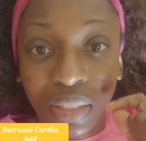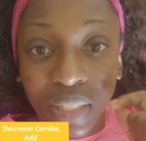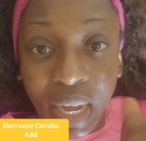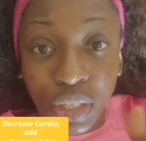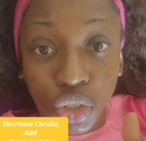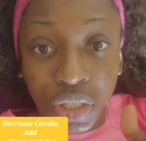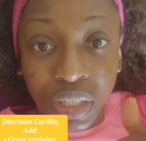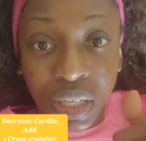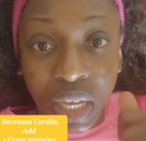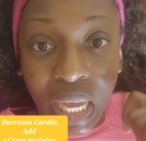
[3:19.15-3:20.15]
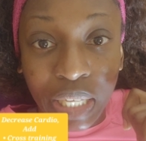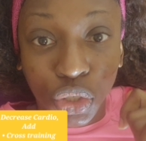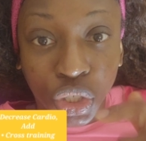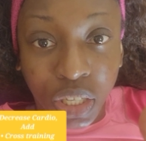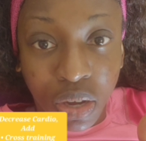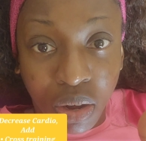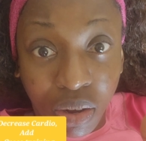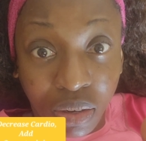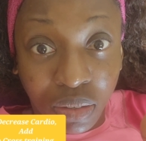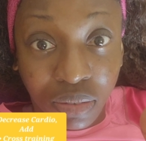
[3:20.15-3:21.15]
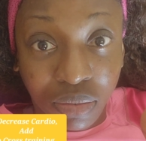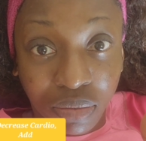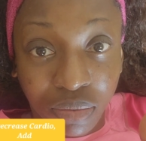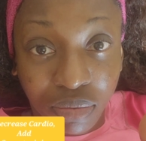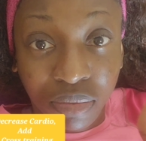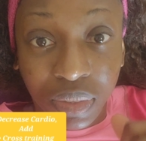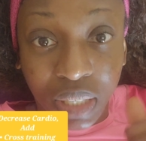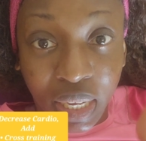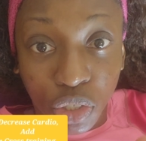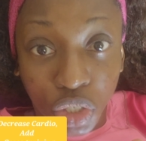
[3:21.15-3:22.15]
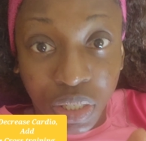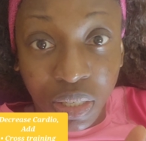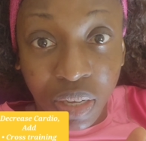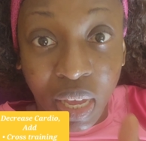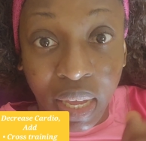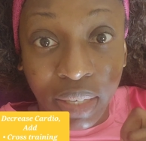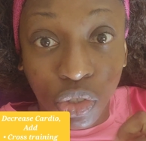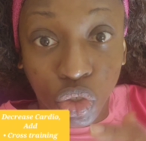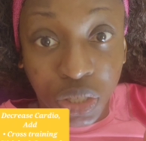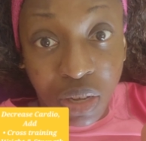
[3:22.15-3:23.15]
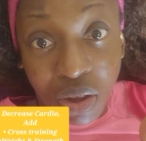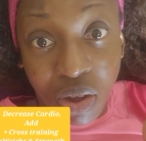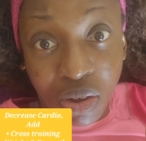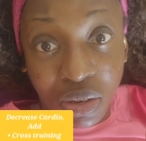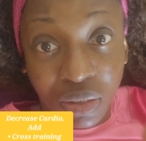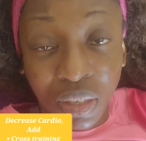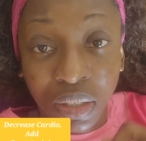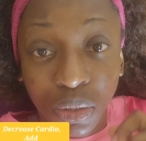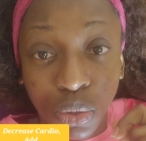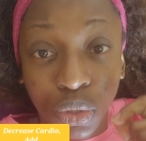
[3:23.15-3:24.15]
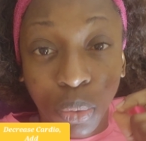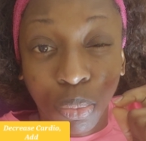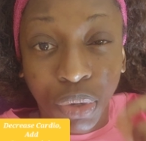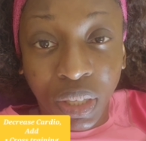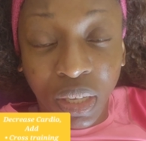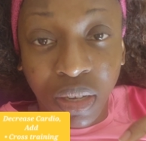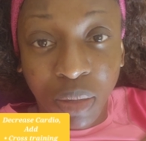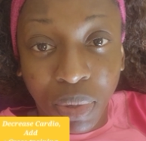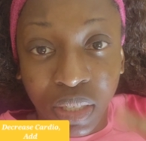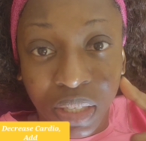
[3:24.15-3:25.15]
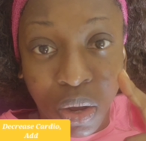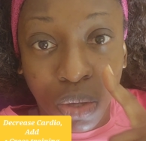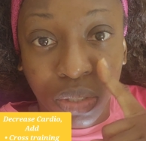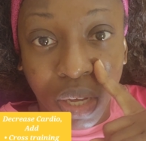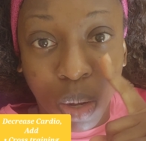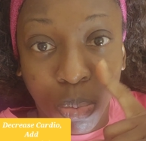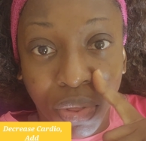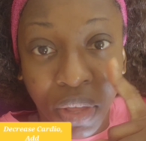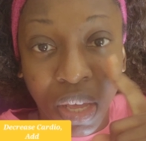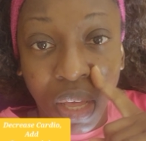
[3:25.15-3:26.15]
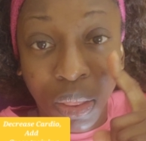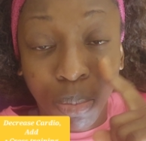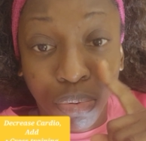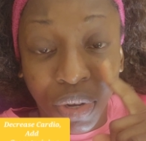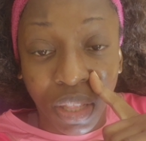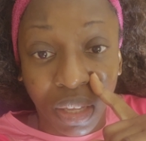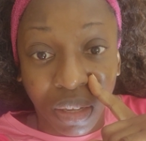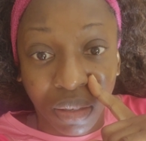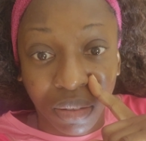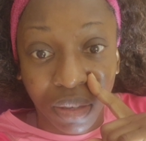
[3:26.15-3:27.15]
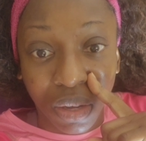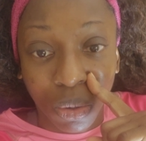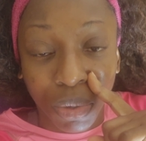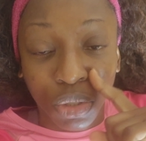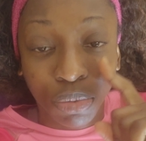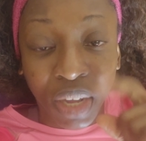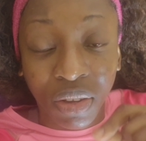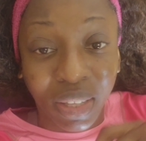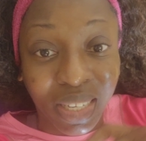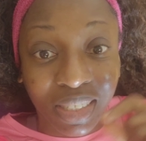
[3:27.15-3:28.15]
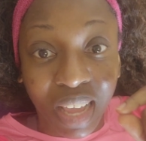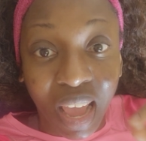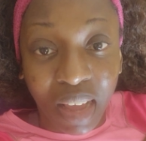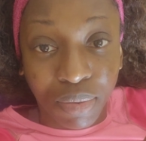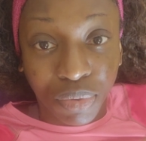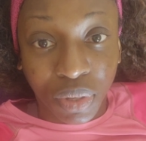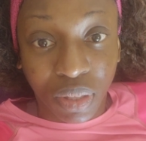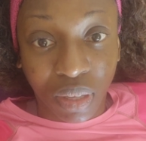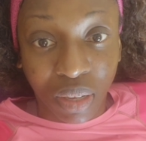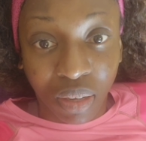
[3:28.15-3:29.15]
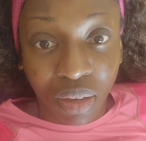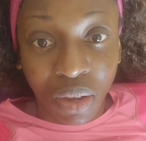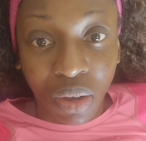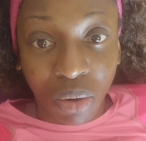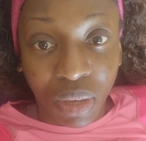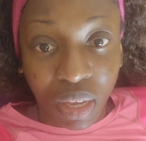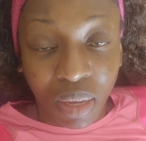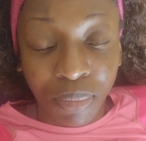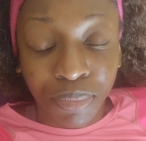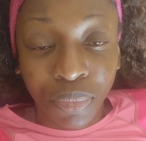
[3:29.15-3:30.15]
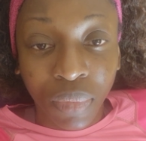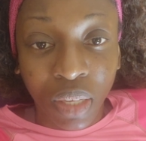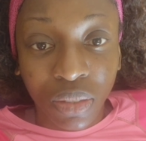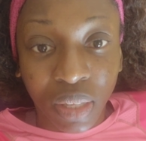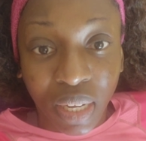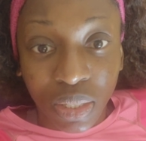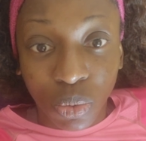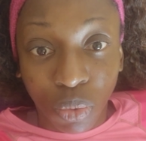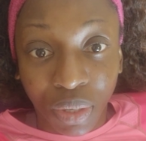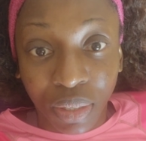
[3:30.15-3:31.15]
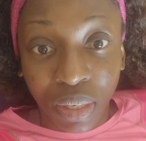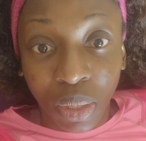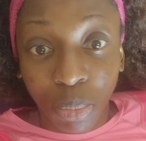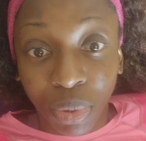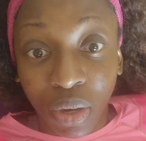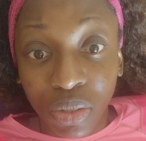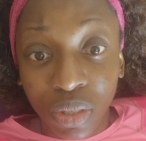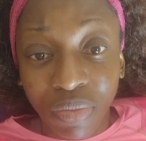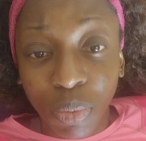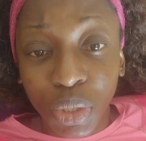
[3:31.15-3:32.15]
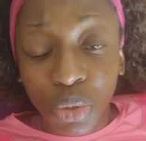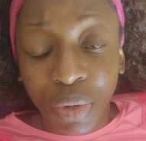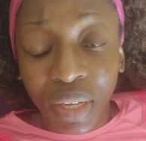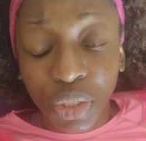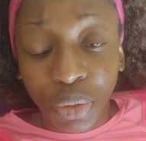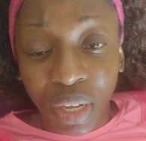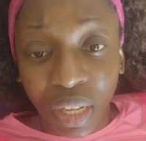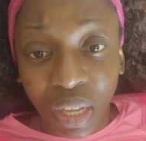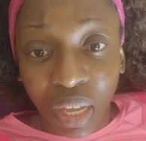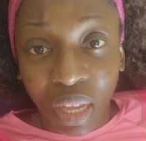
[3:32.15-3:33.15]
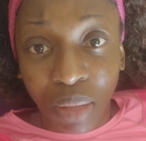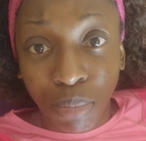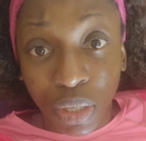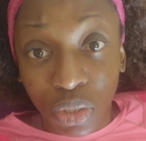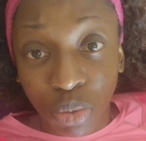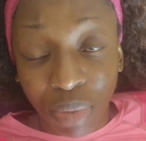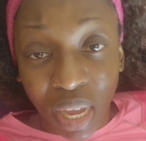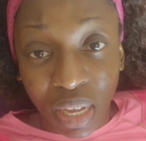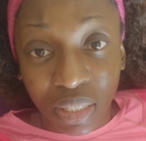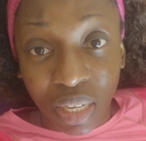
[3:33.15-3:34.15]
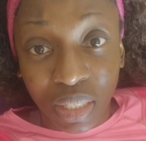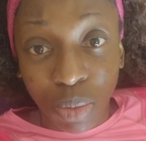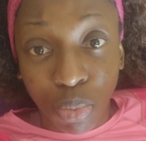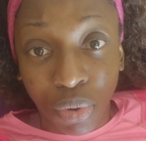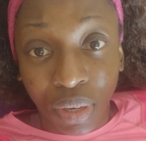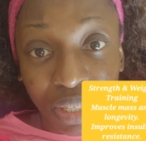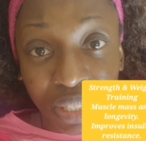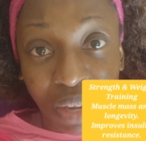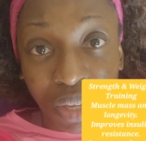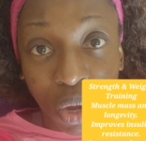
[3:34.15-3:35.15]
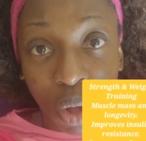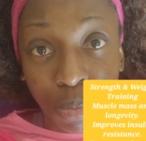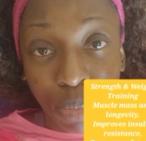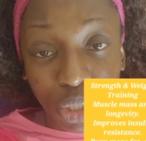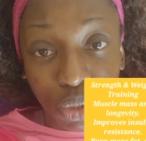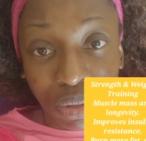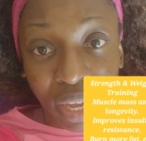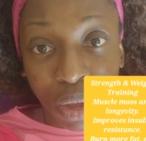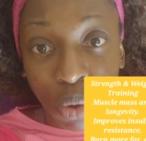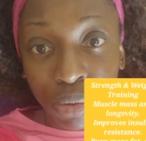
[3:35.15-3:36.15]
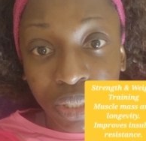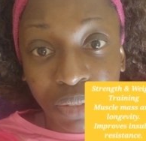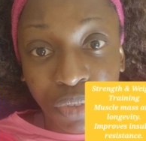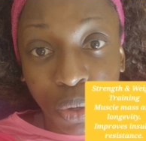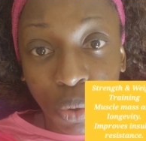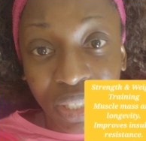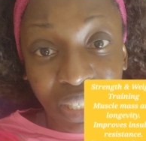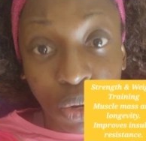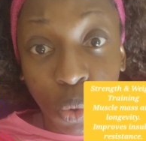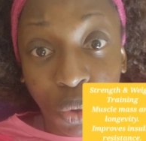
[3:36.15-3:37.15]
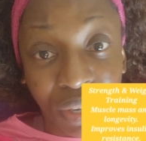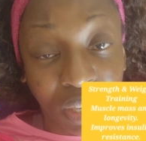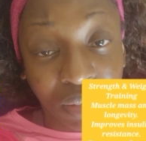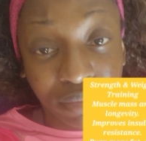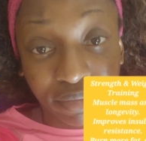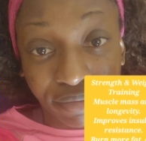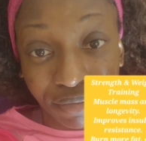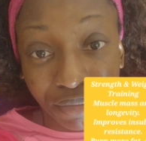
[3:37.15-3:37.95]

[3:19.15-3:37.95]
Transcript: Tai Chi and Qigong. Tai Chi and Qigong, those are really good because they also help with the breathing, which regulates everything. Okay, so that's one. But also even strength training and muscle mass, that's important because now they call muscle like a whole different, it's an organ